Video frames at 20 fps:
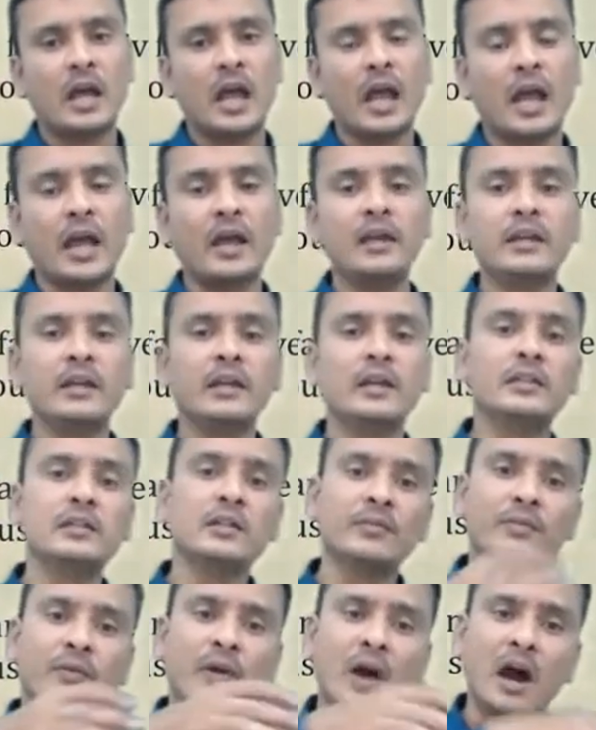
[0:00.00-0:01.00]
and in
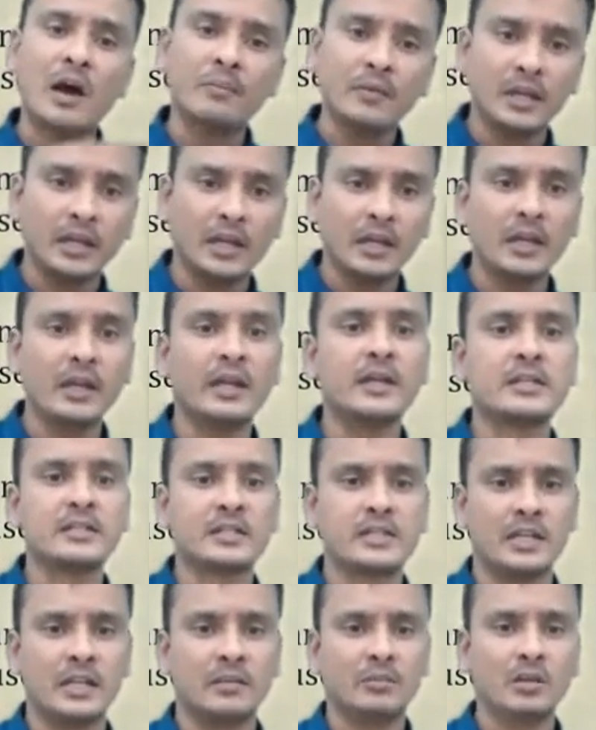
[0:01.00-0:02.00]
the farm
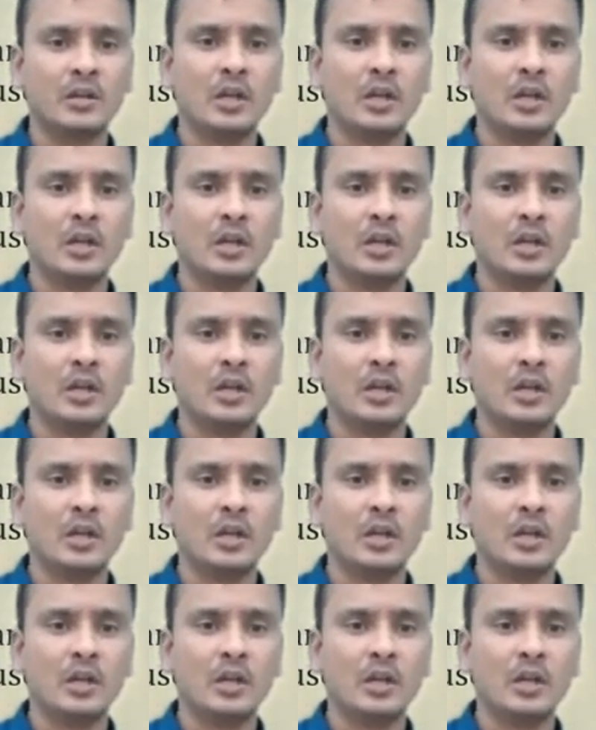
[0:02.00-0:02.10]
itself,